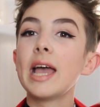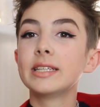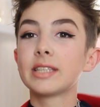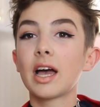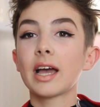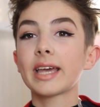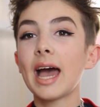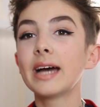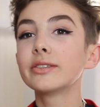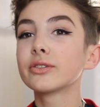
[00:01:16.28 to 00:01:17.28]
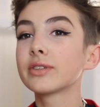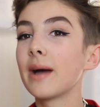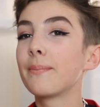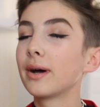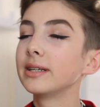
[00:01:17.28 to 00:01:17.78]
is a candle that
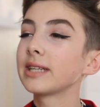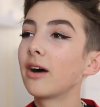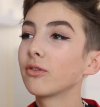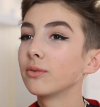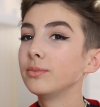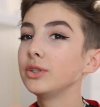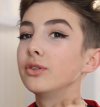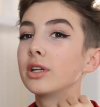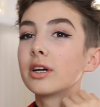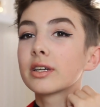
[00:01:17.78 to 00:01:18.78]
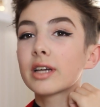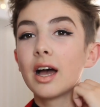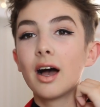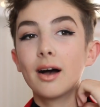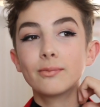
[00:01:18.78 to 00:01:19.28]
I burned out from New Look,
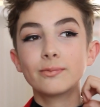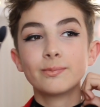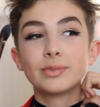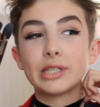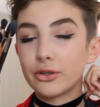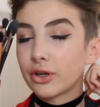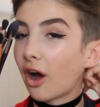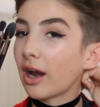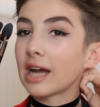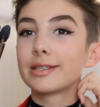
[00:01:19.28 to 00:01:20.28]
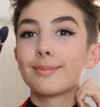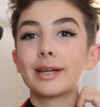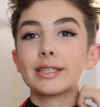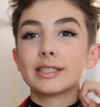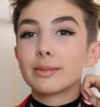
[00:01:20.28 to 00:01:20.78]
so you can't actually
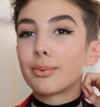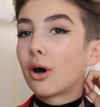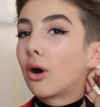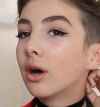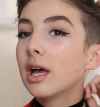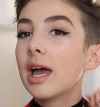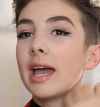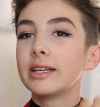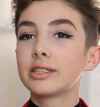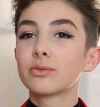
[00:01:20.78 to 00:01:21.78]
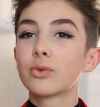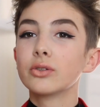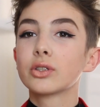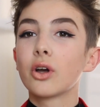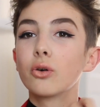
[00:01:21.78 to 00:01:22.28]
buy this as a pot. It's just
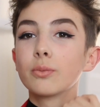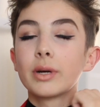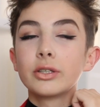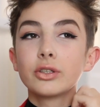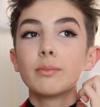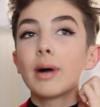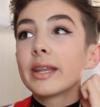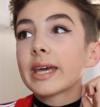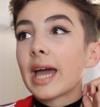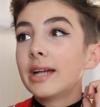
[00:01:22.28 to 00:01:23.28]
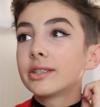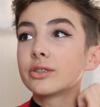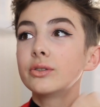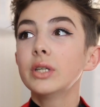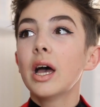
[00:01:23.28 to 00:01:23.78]
rose gold, but you can buy the
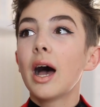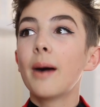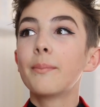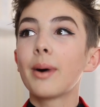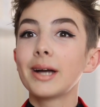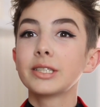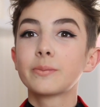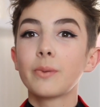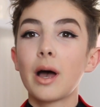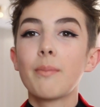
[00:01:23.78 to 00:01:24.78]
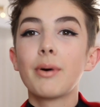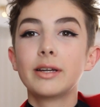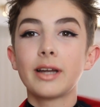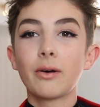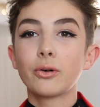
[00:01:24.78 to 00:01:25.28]
candle, but I just
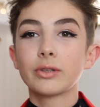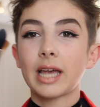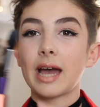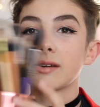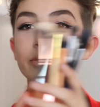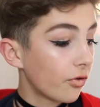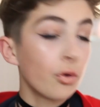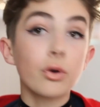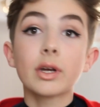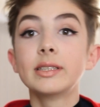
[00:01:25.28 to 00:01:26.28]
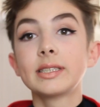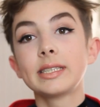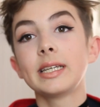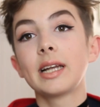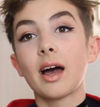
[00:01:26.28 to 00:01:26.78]
burned out all the candle. For
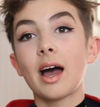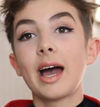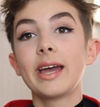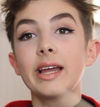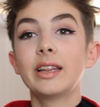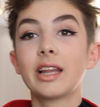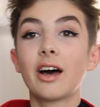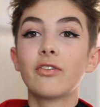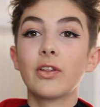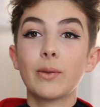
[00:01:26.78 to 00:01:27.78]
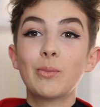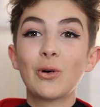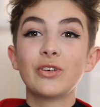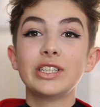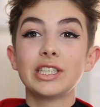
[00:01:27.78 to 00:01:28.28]
concealer, I love the
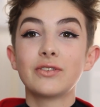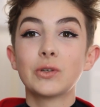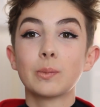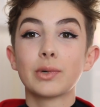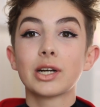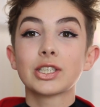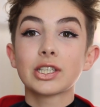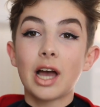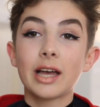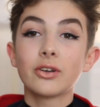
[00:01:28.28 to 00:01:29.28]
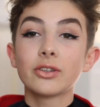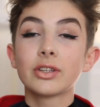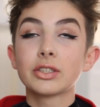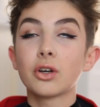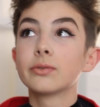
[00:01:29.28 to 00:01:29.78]
Morphe G4 brush. I
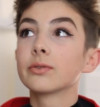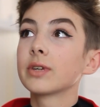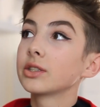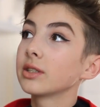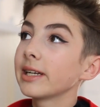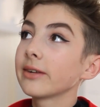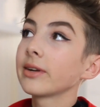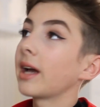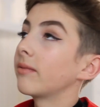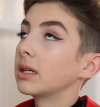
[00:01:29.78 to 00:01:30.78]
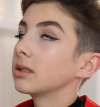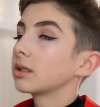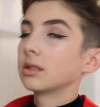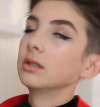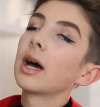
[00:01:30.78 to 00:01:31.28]
got this off of Rachel Leary. I've
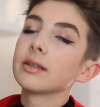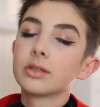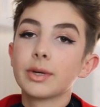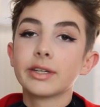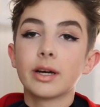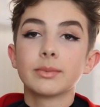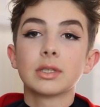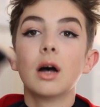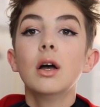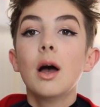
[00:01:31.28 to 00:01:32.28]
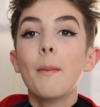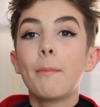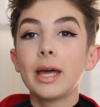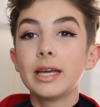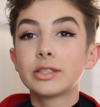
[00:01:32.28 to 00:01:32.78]
mentioned that so many times now,
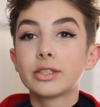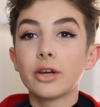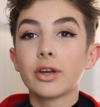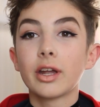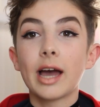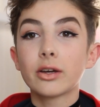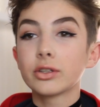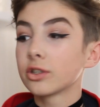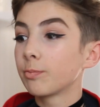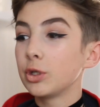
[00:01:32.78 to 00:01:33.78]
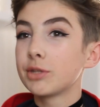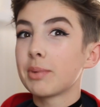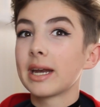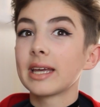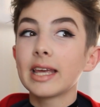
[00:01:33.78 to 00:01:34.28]
but it is so good. I got this off Beauty
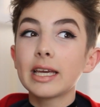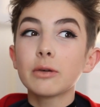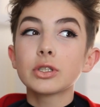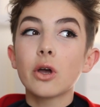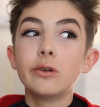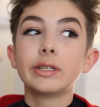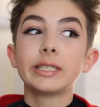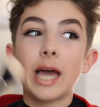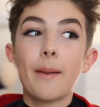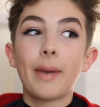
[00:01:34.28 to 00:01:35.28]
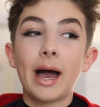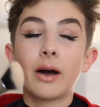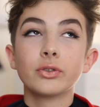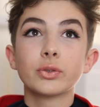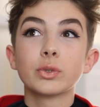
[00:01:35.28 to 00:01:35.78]
Bay, and I think it was only
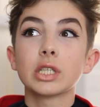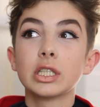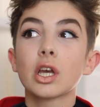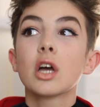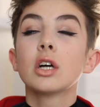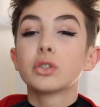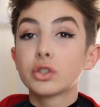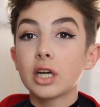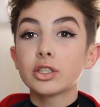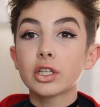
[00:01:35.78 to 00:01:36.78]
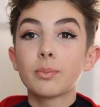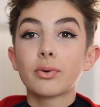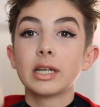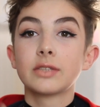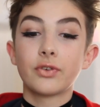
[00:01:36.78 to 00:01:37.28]
£10, which is such a good
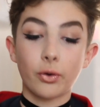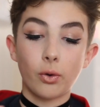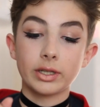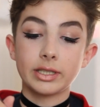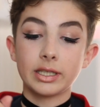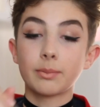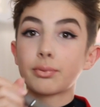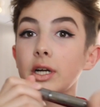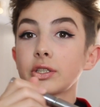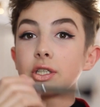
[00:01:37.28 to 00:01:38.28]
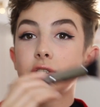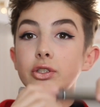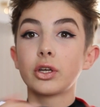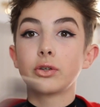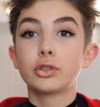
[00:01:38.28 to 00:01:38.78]
price for the quality. The brush is
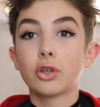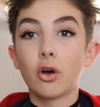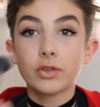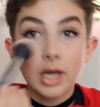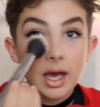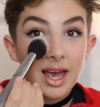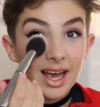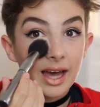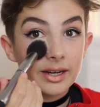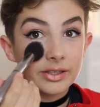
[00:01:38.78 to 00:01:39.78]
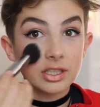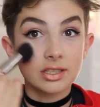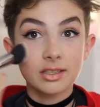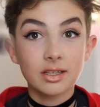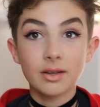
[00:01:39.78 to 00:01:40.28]
so soft, and it
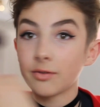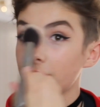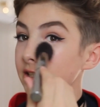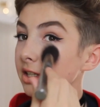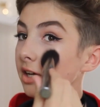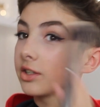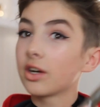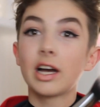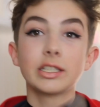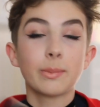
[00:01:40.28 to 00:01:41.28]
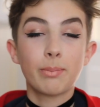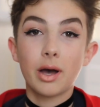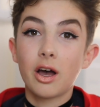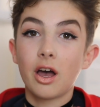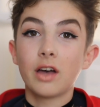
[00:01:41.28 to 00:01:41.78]
just fits under your eyes
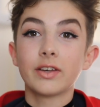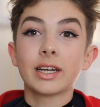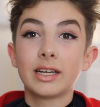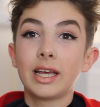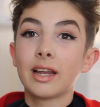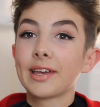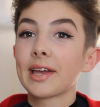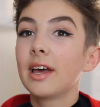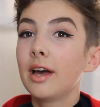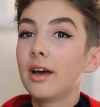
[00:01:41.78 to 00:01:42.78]
perfectly. Like,